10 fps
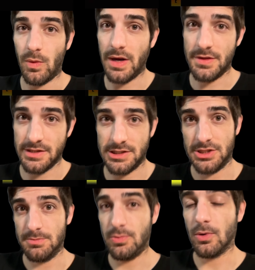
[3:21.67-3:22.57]
This is
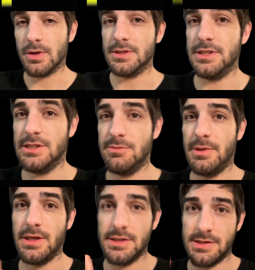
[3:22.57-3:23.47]
important is
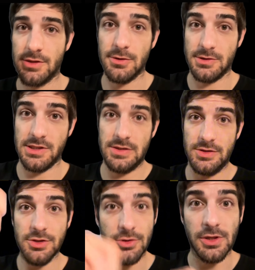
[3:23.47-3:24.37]
because those
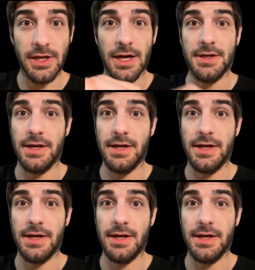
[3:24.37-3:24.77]
nucleon